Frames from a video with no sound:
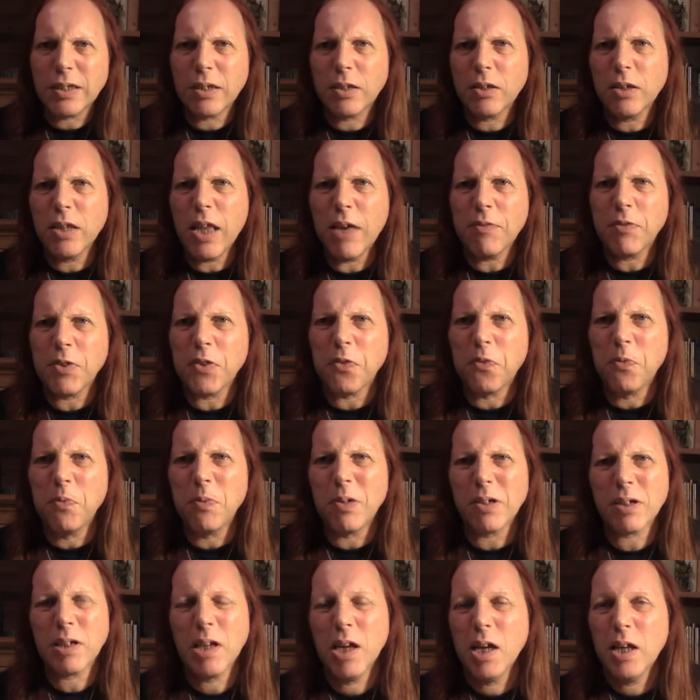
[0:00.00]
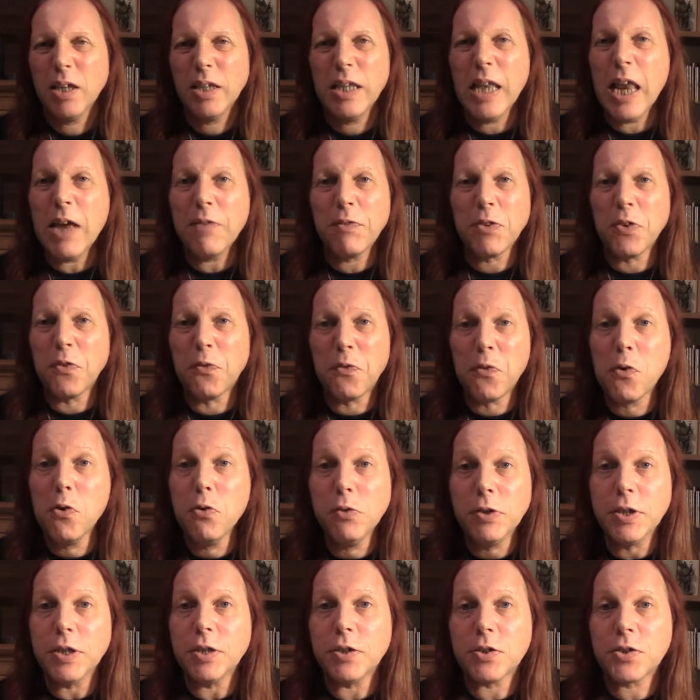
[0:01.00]
never the
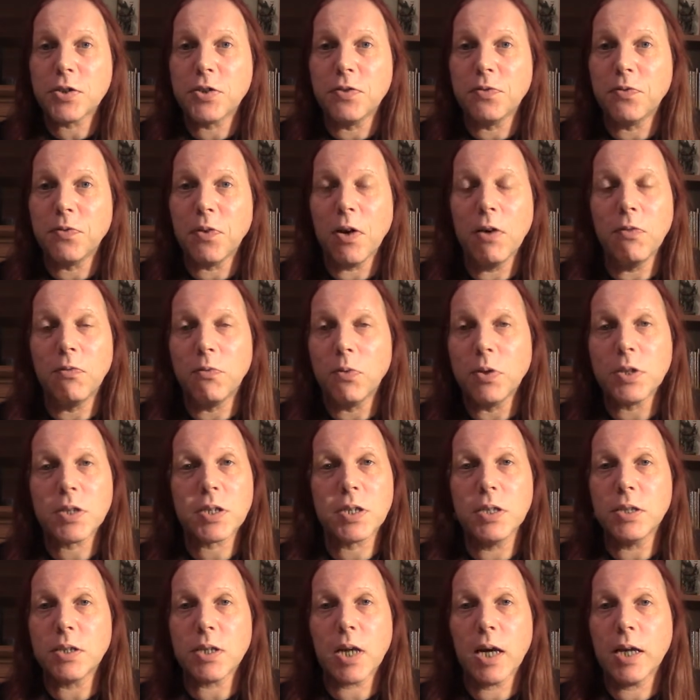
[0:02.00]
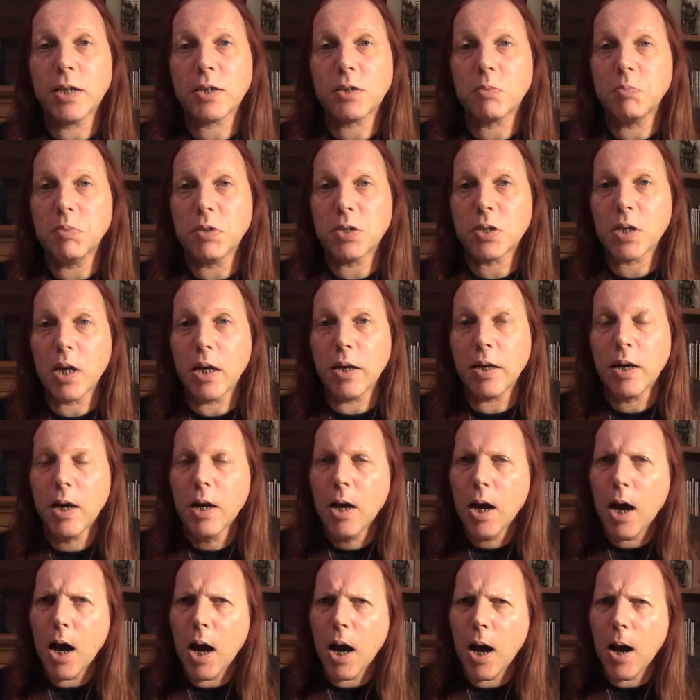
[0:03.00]
fruitiest of whiskies, it has to be said,
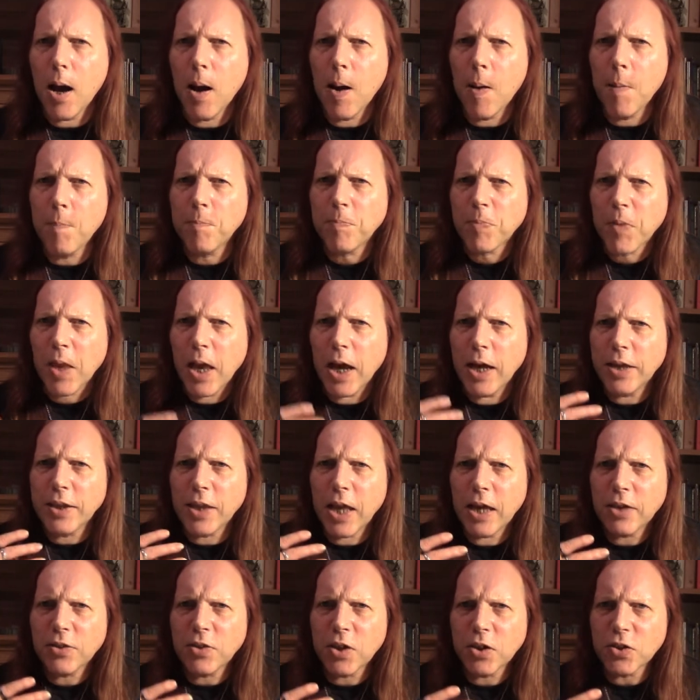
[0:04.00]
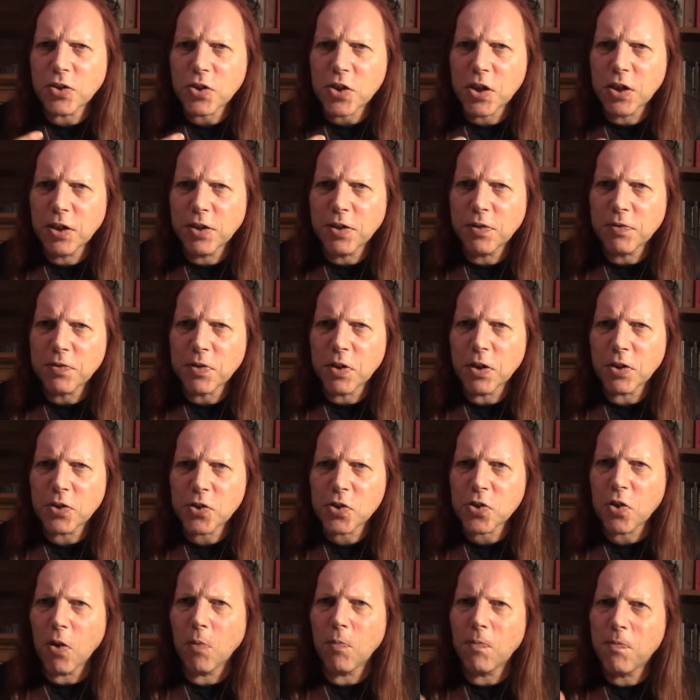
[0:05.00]
and that does kind of like
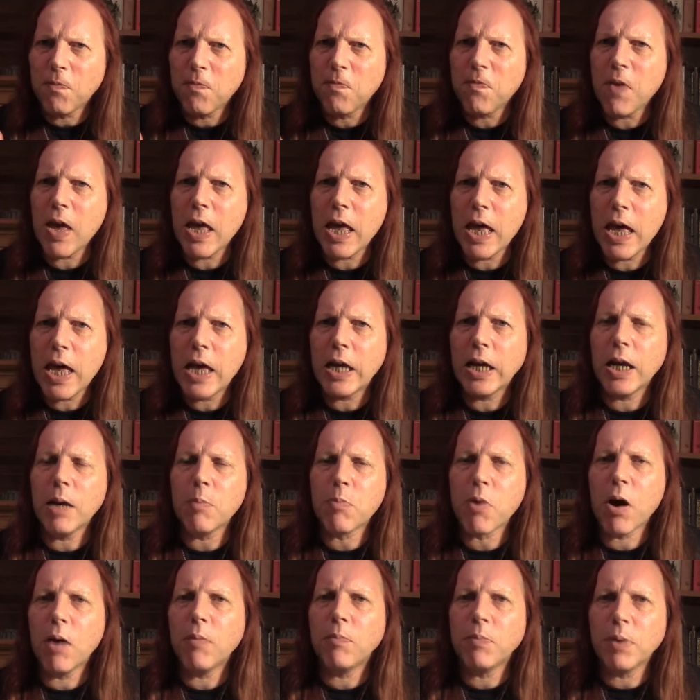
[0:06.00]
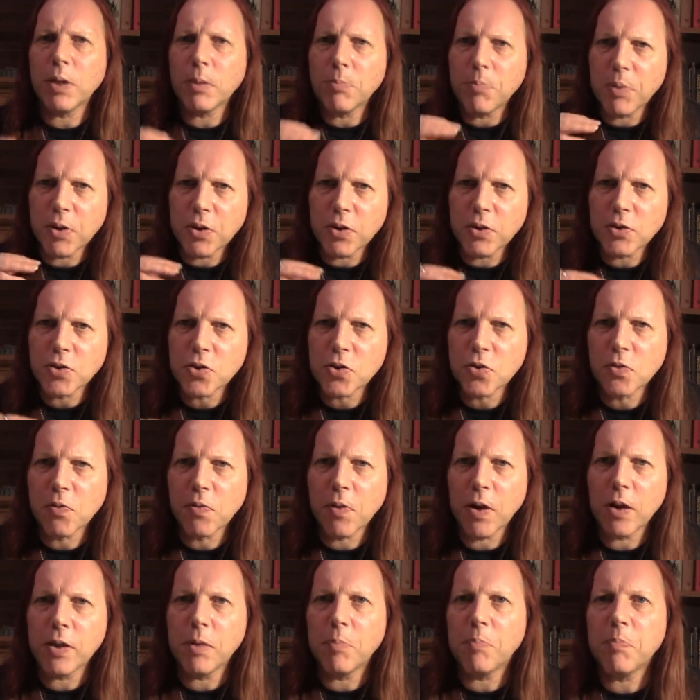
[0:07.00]
stop fairly abruptly, but the sort of
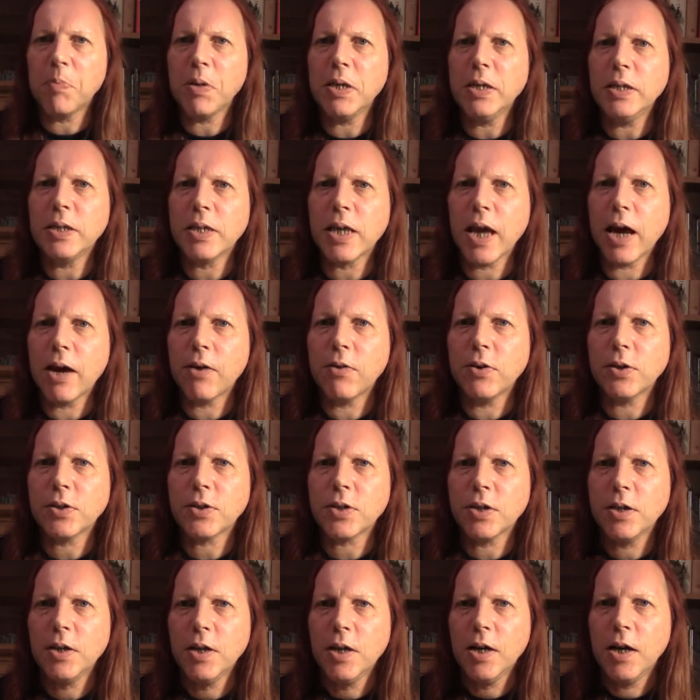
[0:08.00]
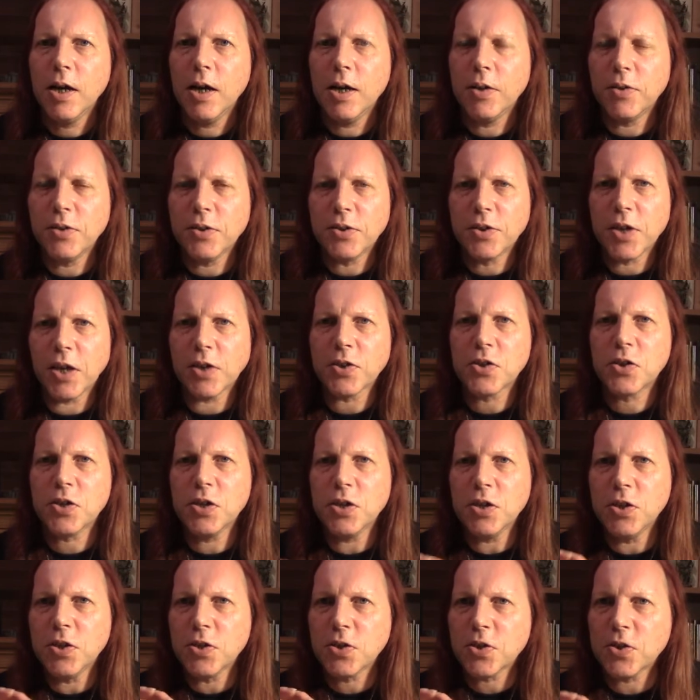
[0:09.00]
like the peat character and the
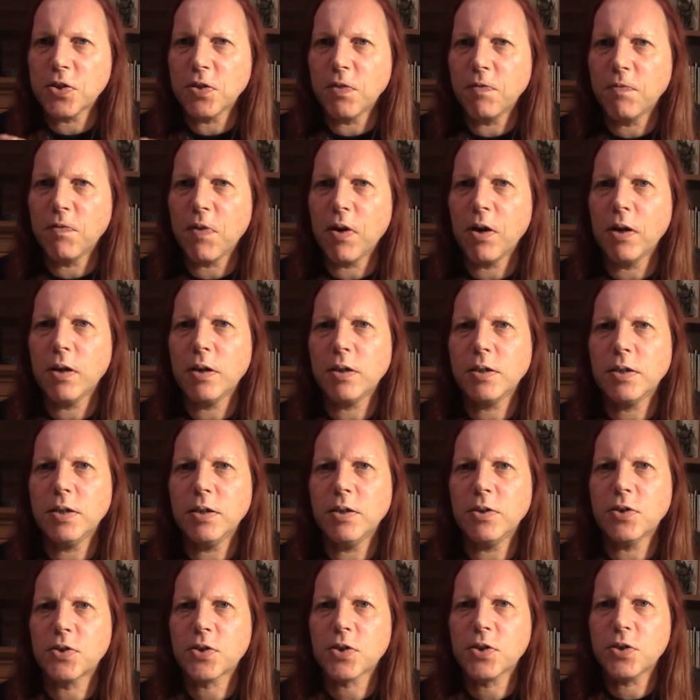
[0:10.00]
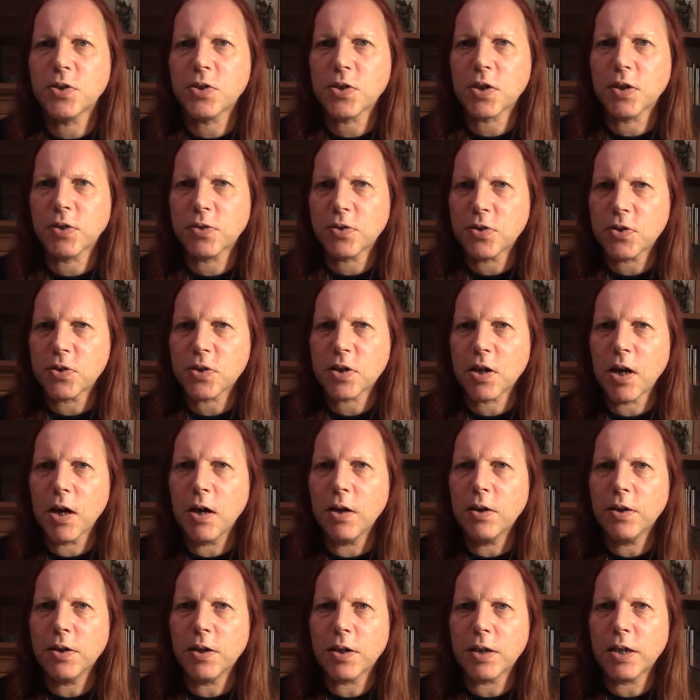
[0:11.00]
dustiness and the violetiness just
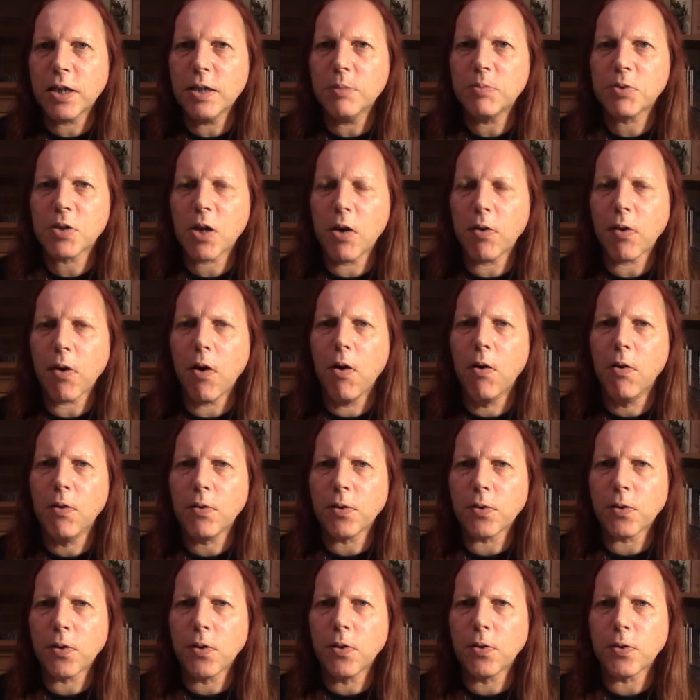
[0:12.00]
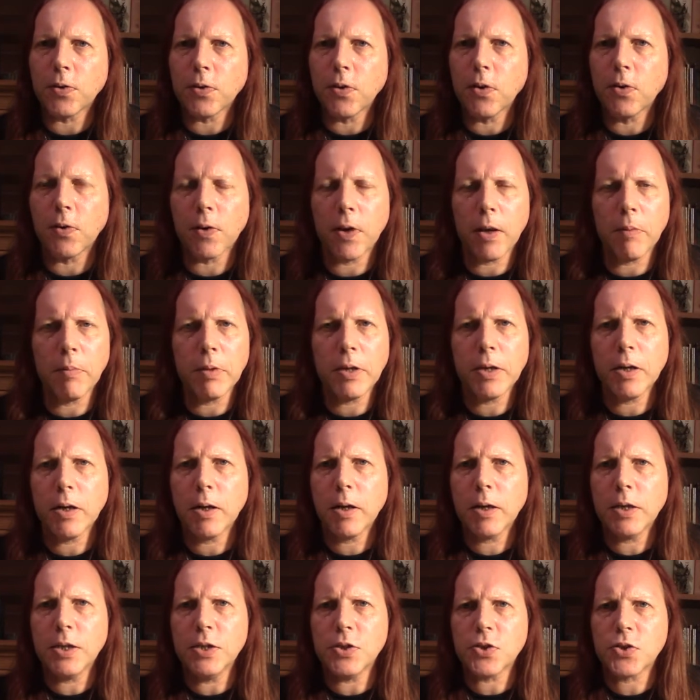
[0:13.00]
kind of keeps going on and on and on. I mean,
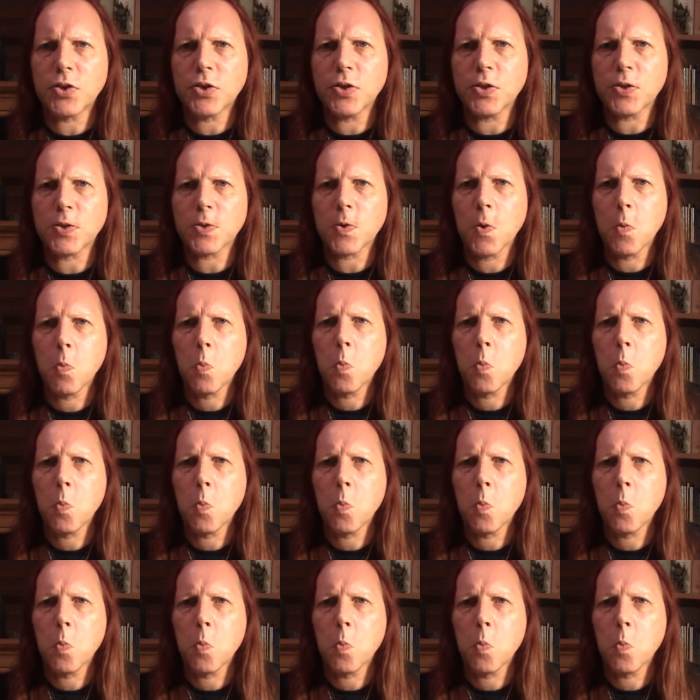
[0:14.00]
that is just,